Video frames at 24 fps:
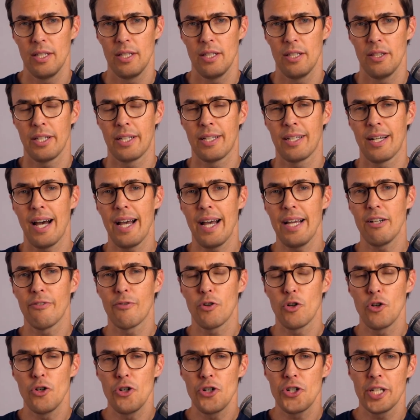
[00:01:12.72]
the kind of
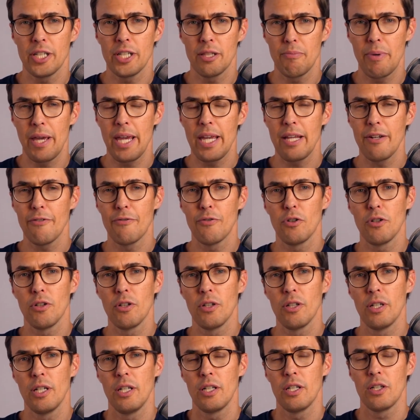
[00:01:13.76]
urgent,
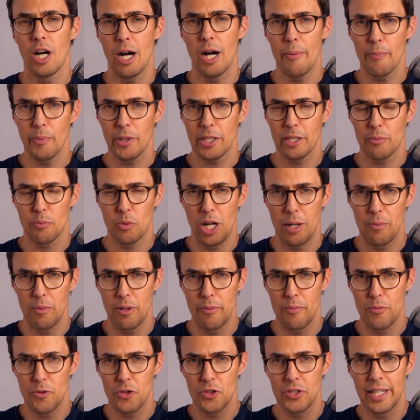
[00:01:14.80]
painful, complex
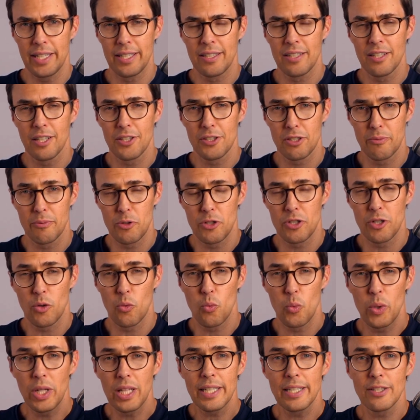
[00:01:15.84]
problems that customers are
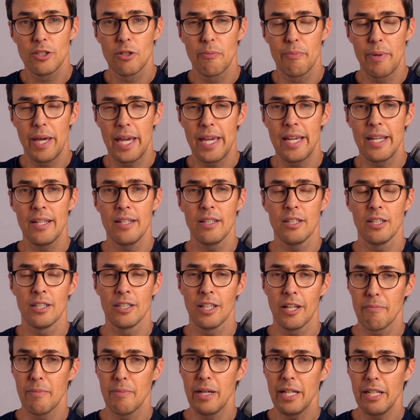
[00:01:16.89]
willing to pay a
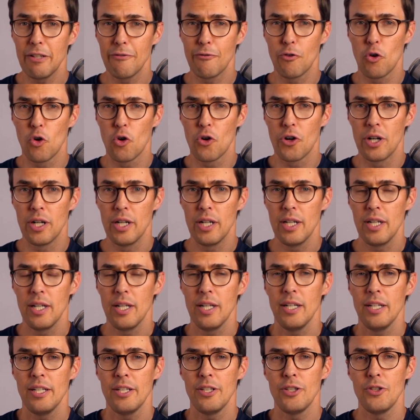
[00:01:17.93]
lot of money for,
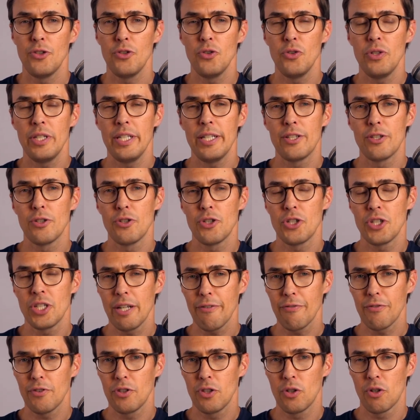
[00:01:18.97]
you need to
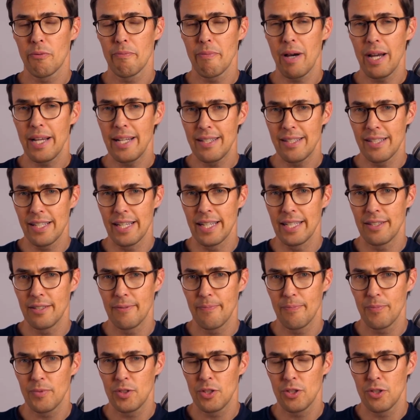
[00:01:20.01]
shift your mindset
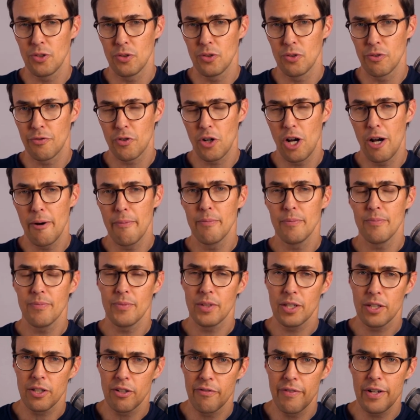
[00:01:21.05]
from
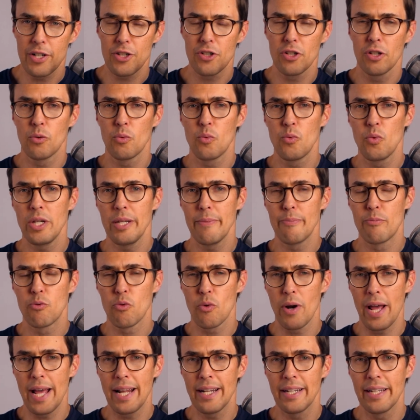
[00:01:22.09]
conventional
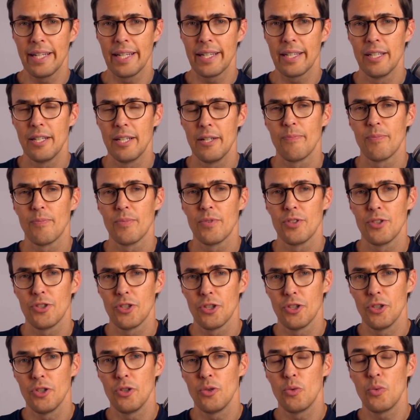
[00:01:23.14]
rebranding
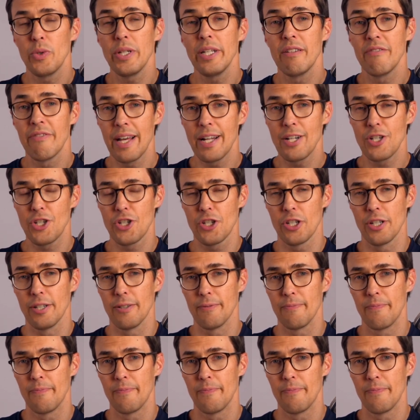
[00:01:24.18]
to reinvention.